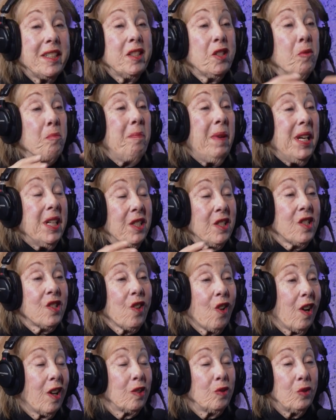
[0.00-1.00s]
it depends
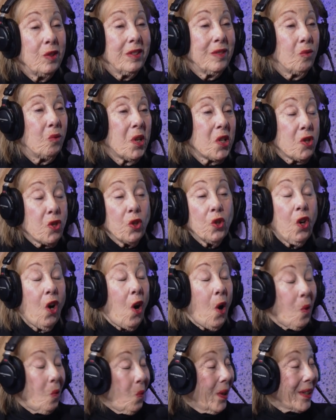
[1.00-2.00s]
on what you
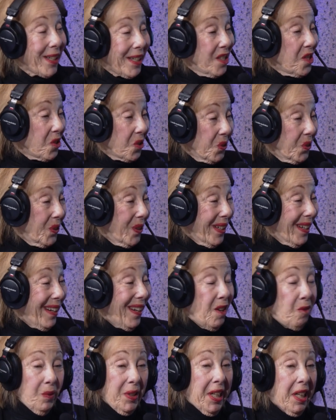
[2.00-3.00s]
call what I do,
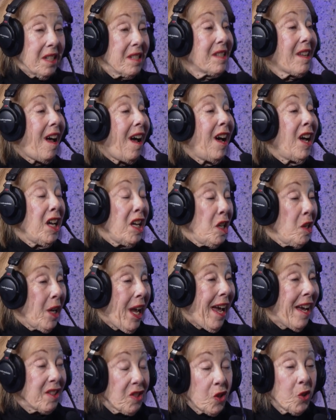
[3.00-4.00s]
mm-hmm. because I
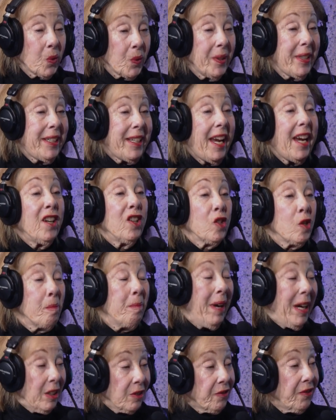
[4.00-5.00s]
actually cared
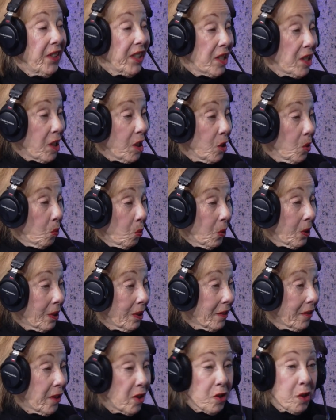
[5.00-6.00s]
about fixing the
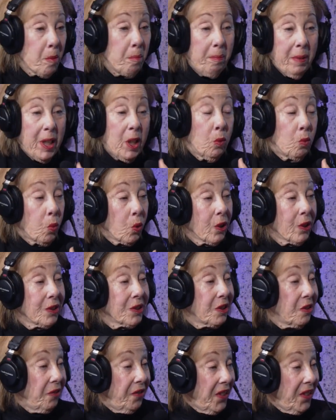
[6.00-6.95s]
world. There's a big world to